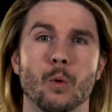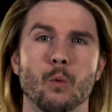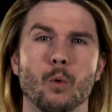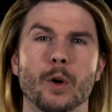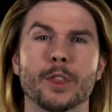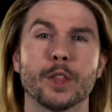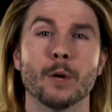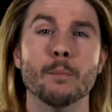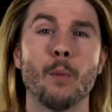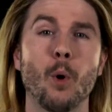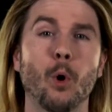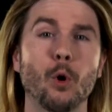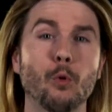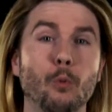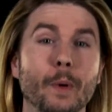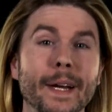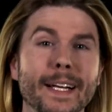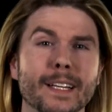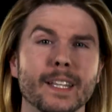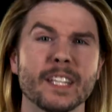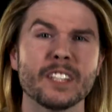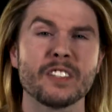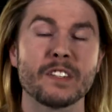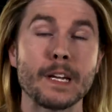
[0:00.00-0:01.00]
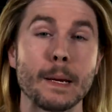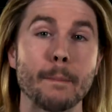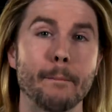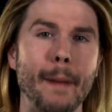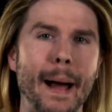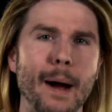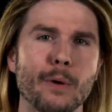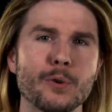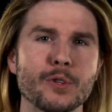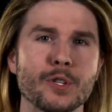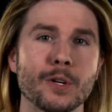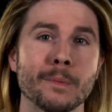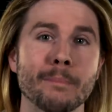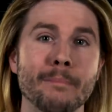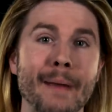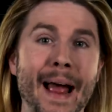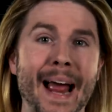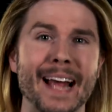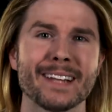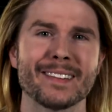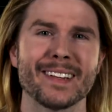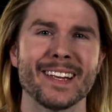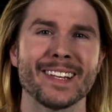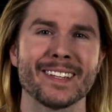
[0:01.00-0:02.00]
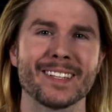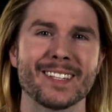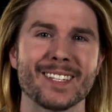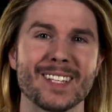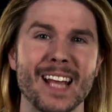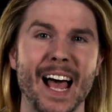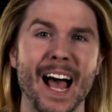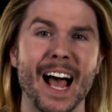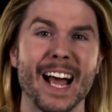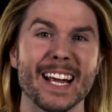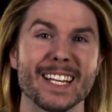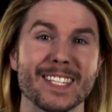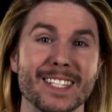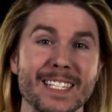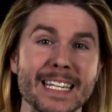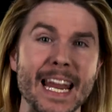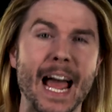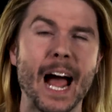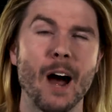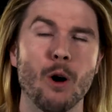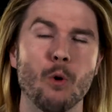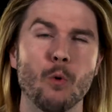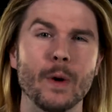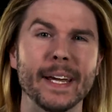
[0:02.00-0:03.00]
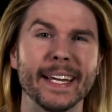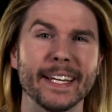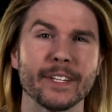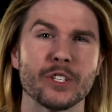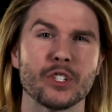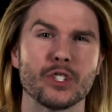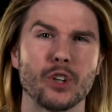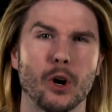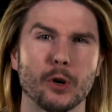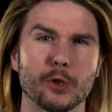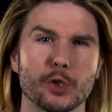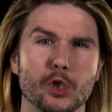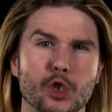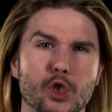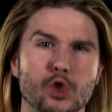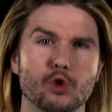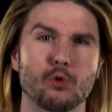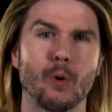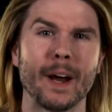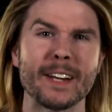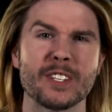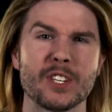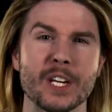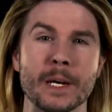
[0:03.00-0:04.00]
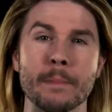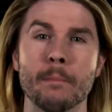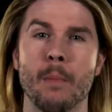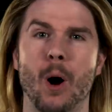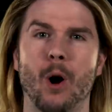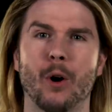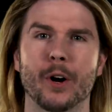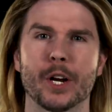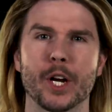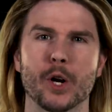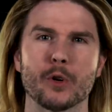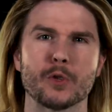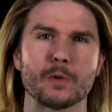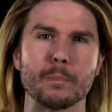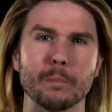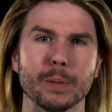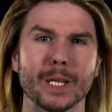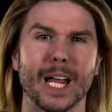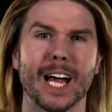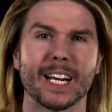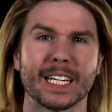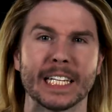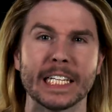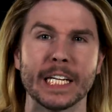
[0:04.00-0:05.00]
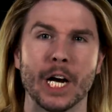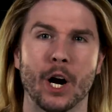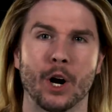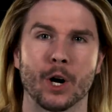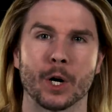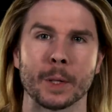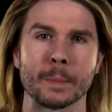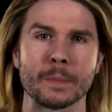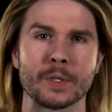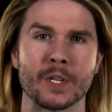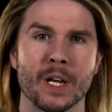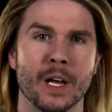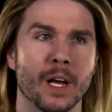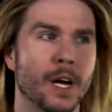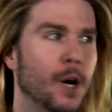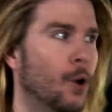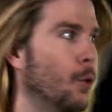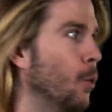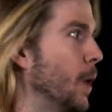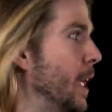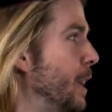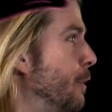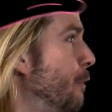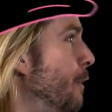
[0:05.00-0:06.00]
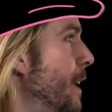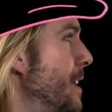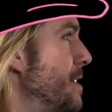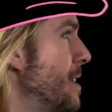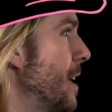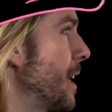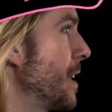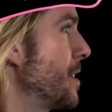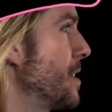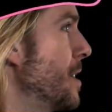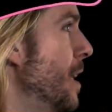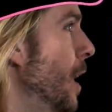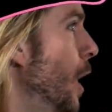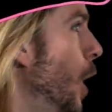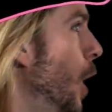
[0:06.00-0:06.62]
With a more realistic Bowser mass and size, now we can start stressing Mario's blocky arms with physics.